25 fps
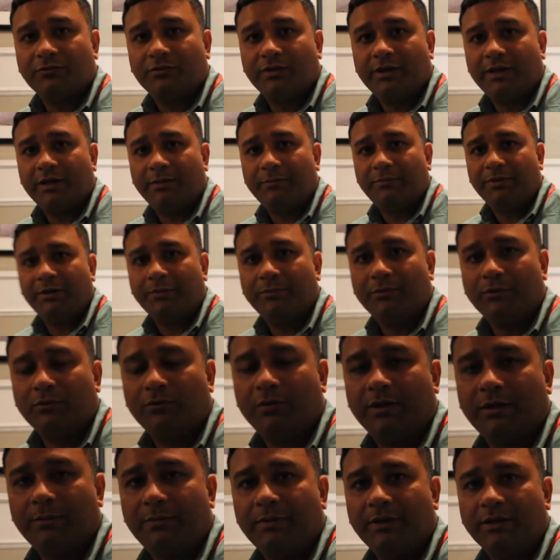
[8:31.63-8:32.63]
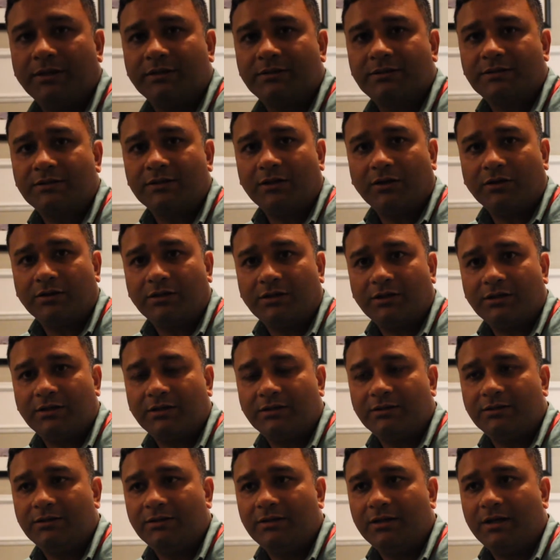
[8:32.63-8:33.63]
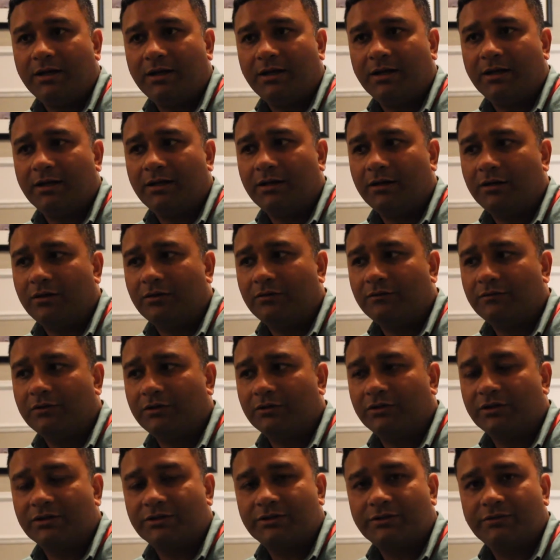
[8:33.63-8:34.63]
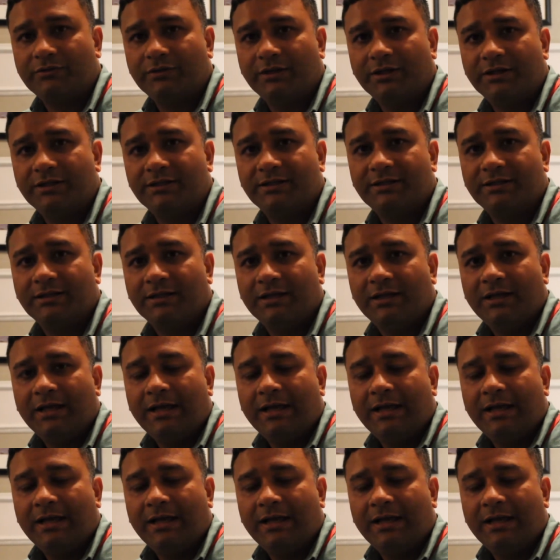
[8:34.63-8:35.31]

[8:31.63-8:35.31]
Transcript: where people were being slaughtered on the streets,